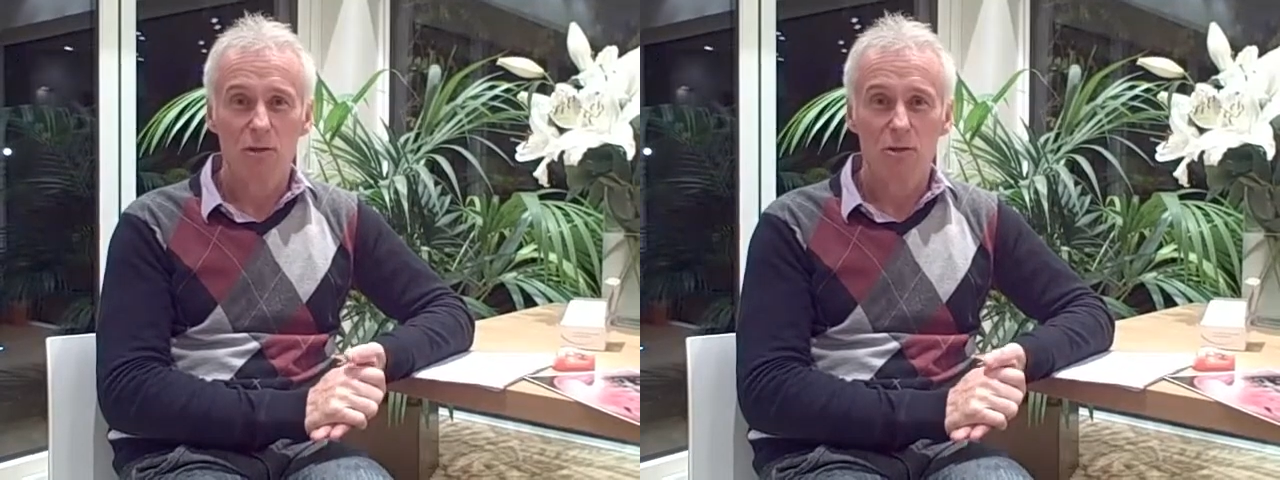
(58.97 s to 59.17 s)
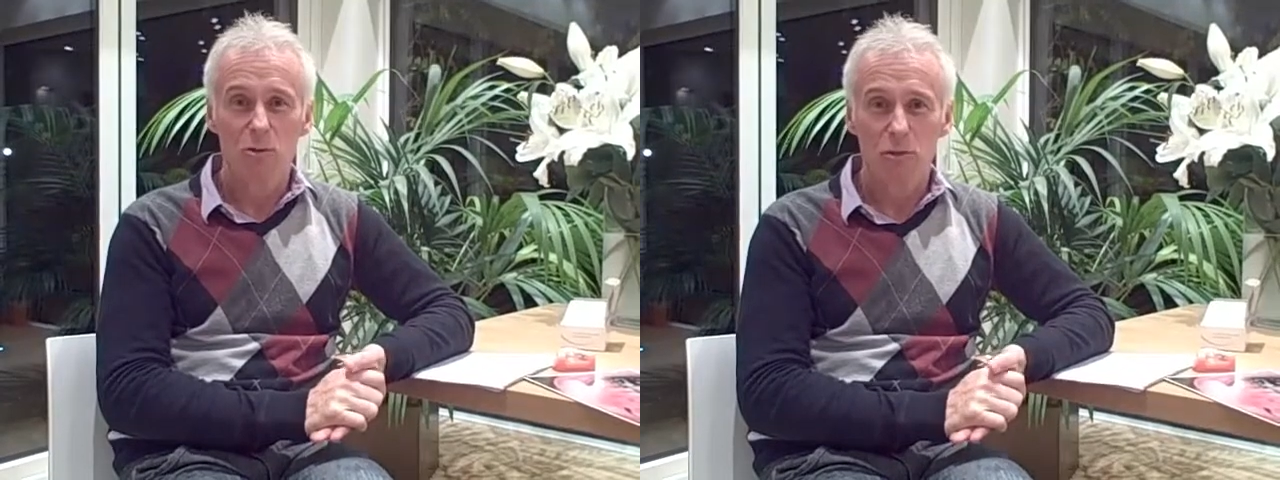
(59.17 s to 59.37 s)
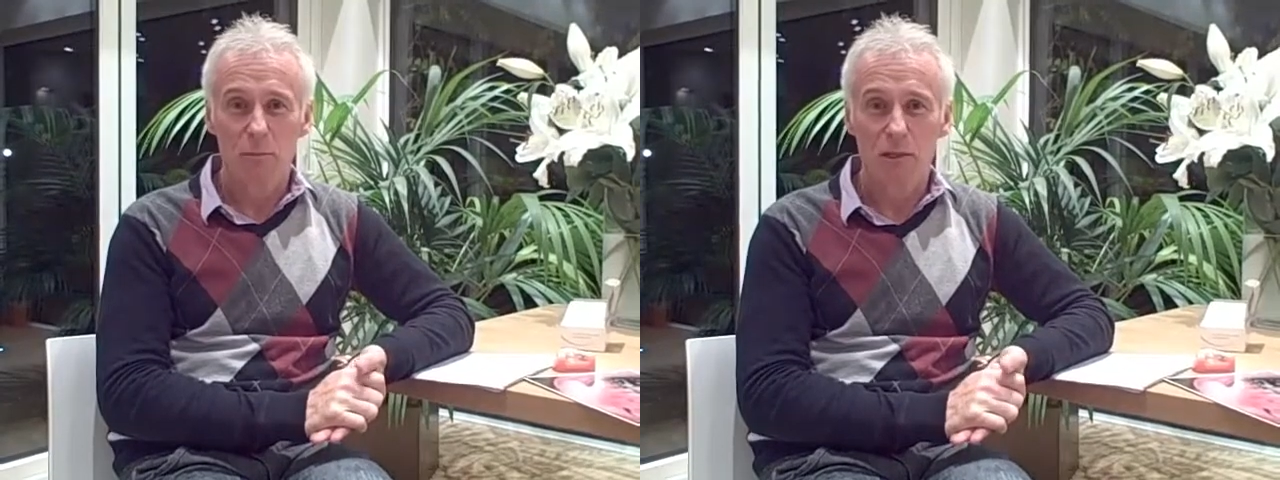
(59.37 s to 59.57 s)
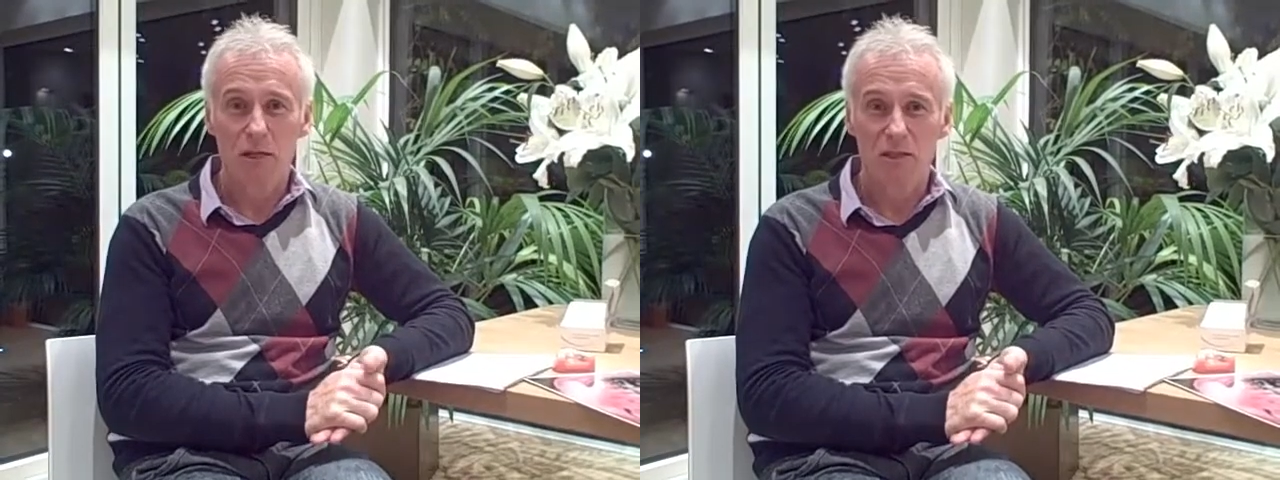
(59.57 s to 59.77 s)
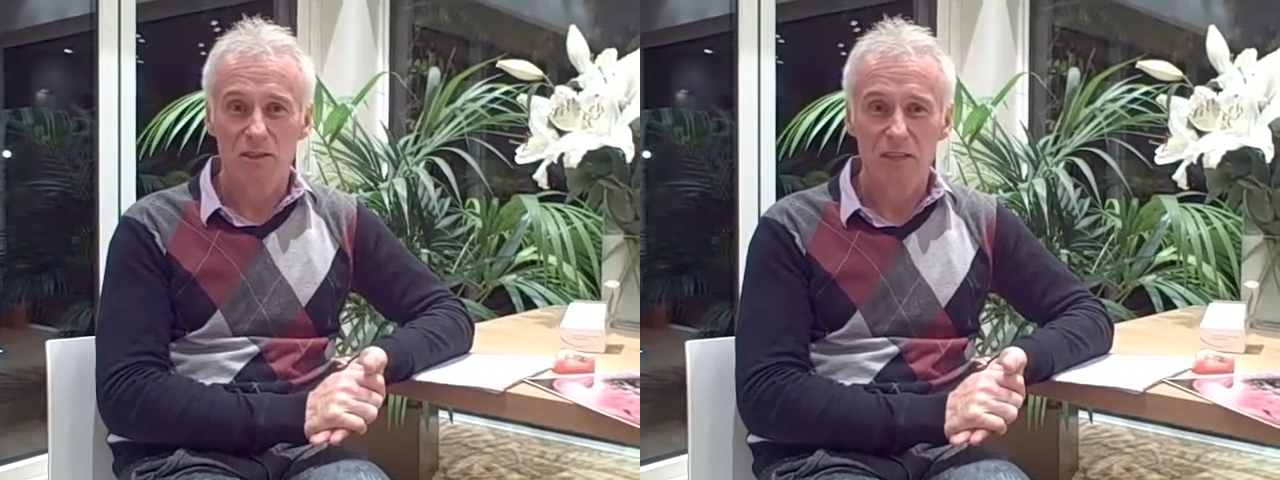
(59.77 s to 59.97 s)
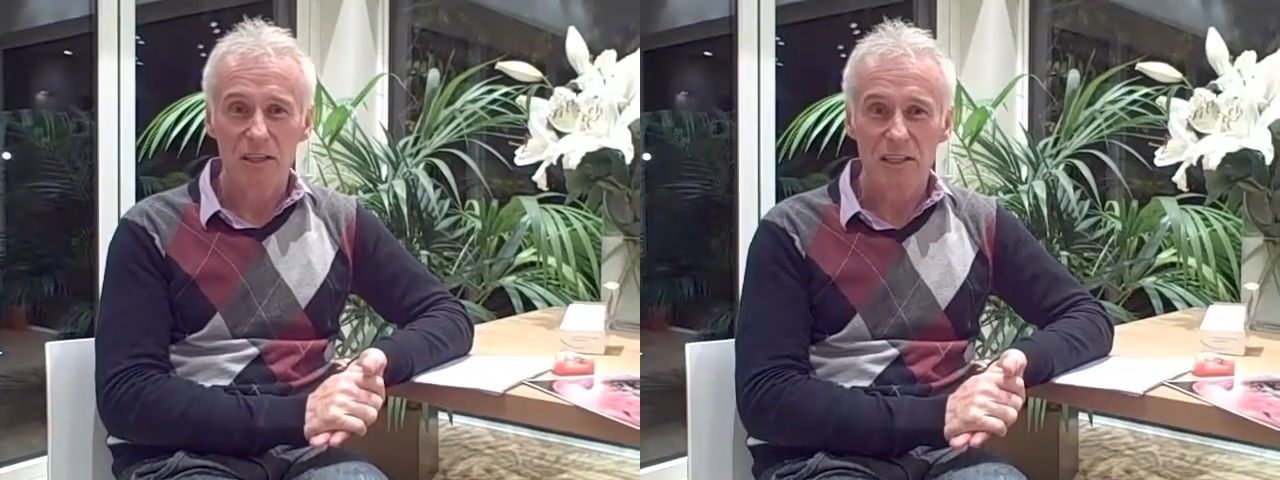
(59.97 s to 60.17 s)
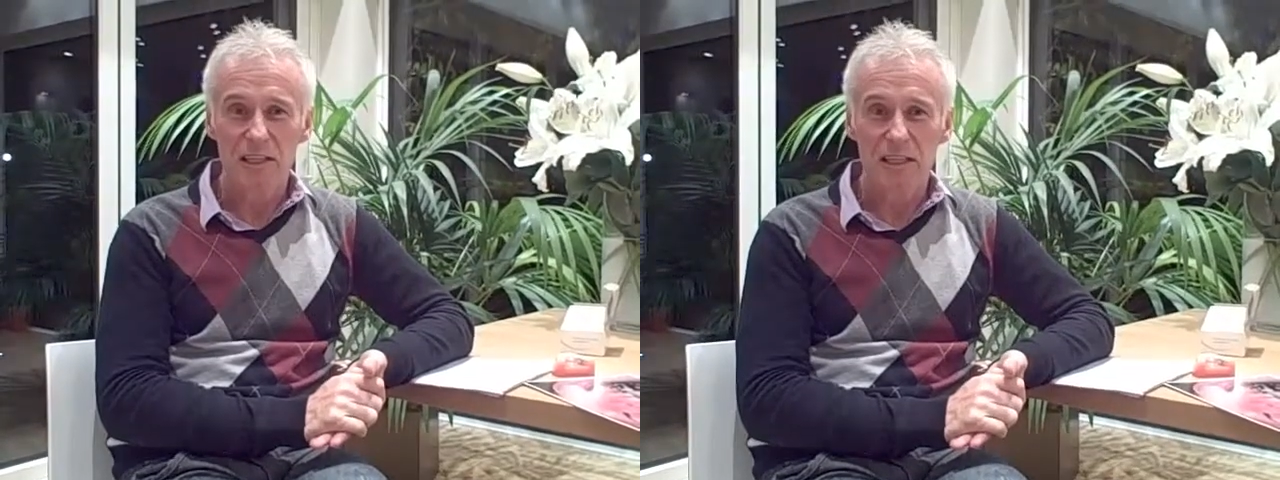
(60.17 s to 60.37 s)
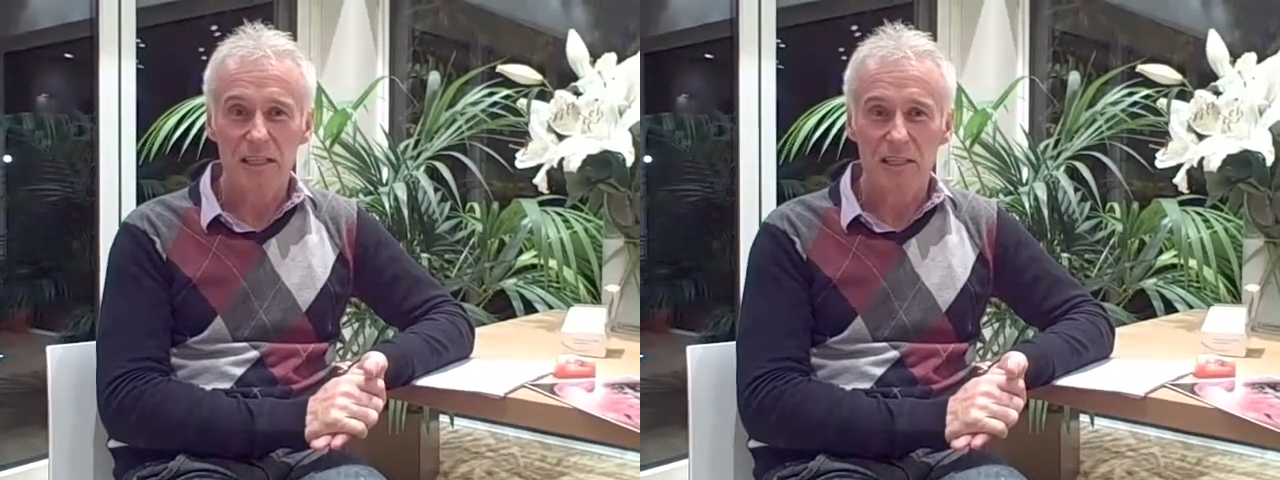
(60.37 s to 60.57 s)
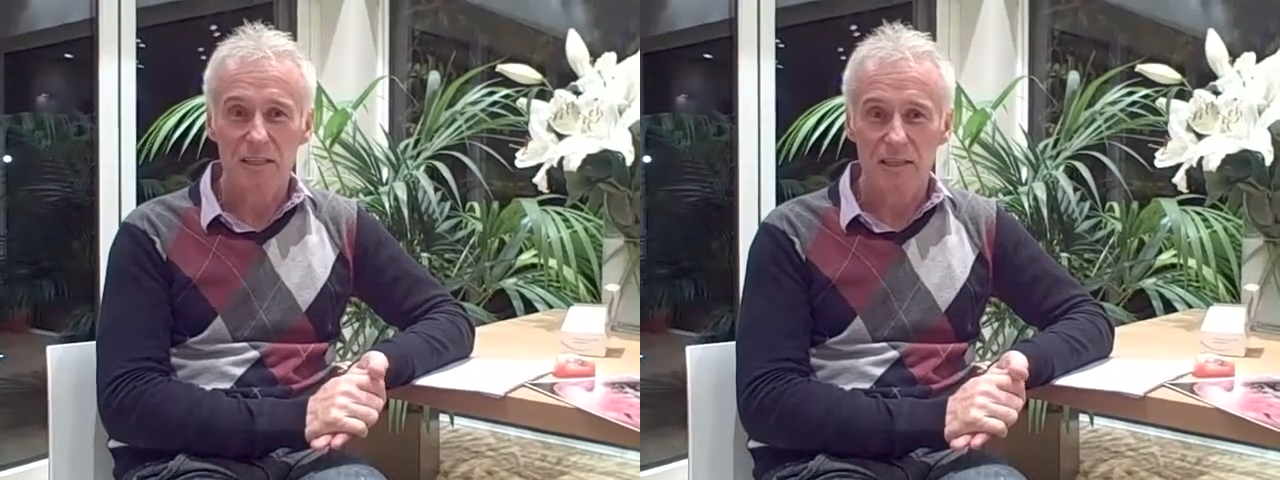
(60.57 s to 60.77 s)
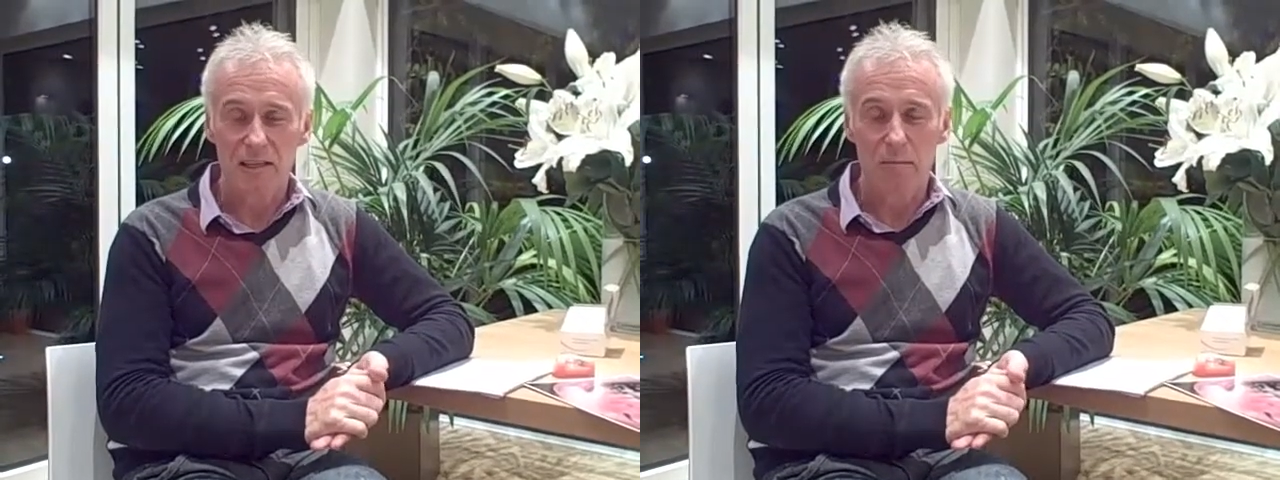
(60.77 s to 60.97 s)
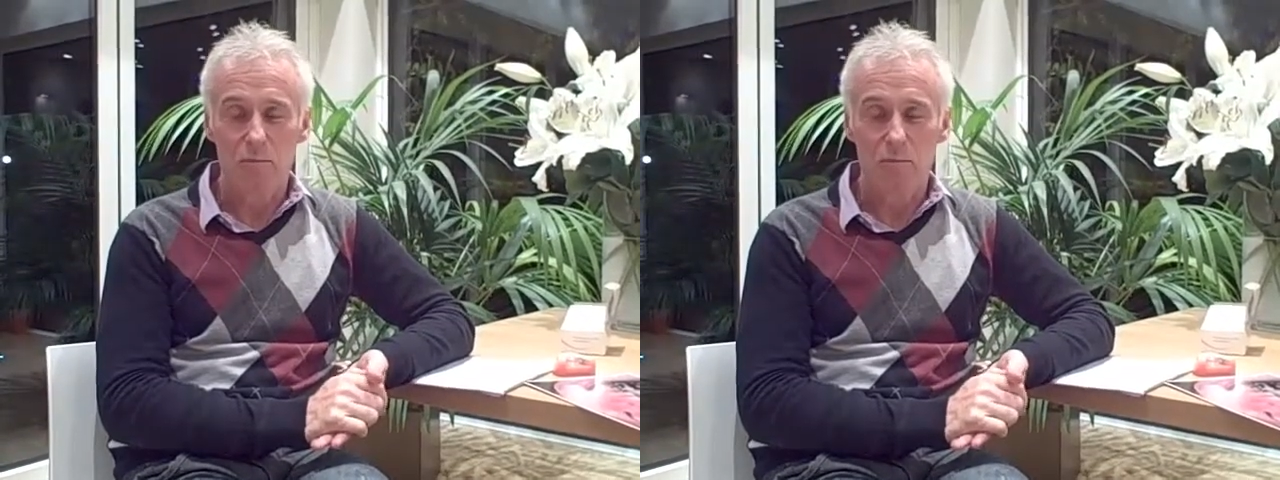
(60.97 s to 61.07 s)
they look a bit untidy, and